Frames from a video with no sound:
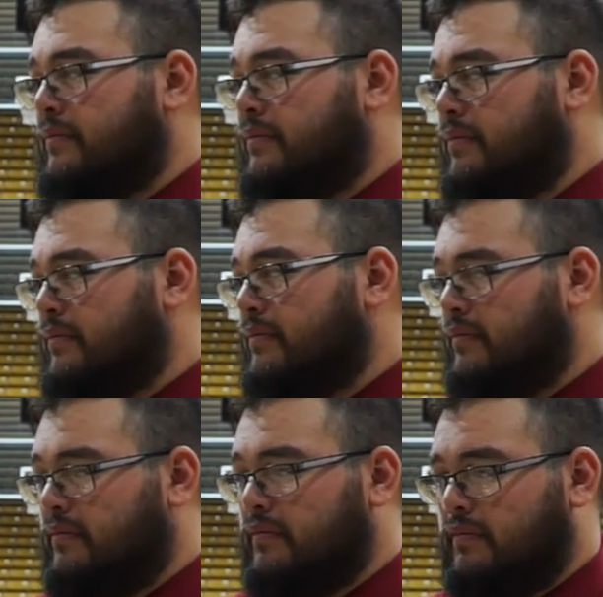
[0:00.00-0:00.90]

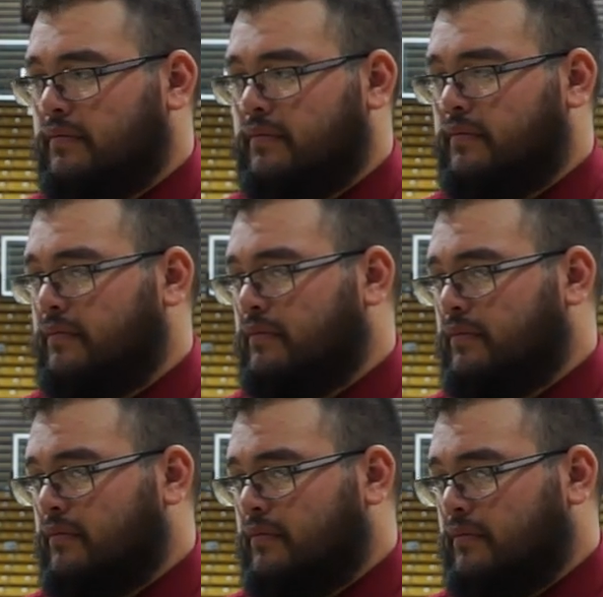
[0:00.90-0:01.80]

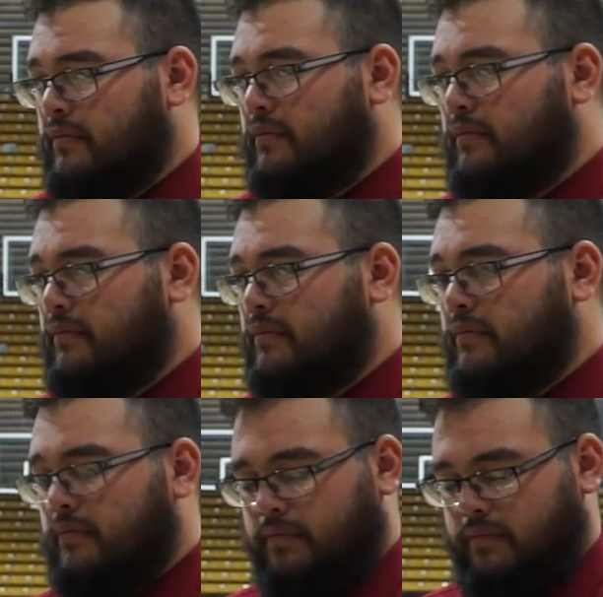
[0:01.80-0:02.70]

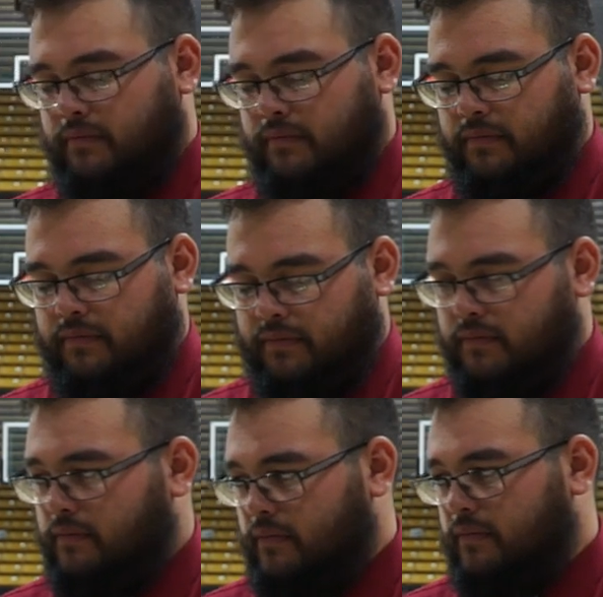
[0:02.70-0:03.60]

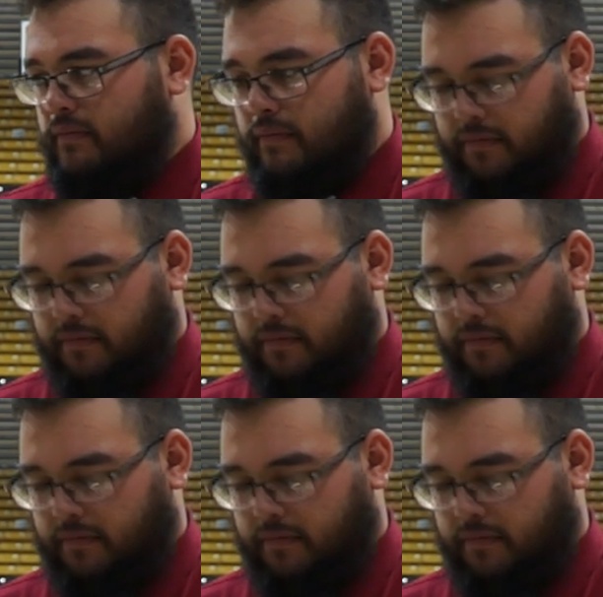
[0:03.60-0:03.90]
This person isn't speaking.